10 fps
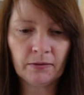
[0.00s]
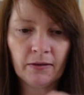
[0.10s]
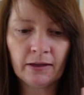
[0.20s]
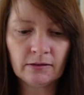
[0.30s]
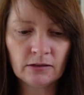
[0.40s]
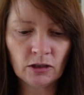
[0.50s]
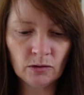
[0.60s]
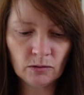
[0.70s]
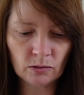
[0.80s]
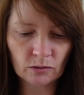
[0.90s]
So that's
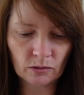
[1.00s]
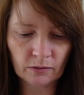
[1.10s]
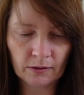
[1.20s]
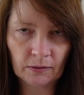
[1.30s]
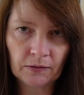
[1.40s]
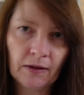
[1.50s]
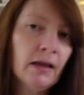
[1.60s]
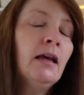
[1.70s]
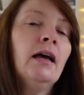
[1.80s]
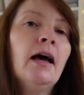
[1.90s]
two tutorials,
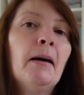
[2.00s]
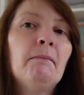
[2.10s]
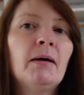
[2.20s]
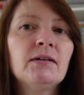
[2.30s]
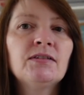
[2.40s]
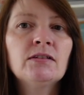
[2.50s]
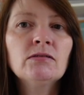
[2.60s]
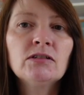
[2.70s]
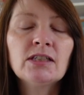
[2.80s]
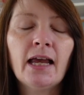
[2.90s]
but I've still
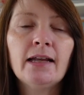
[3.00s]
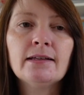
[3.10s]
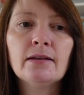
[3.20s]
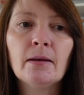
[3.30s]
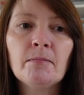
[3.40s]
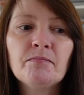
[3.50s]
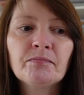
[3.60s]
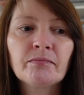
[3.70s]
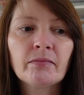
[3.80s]
got to edit them.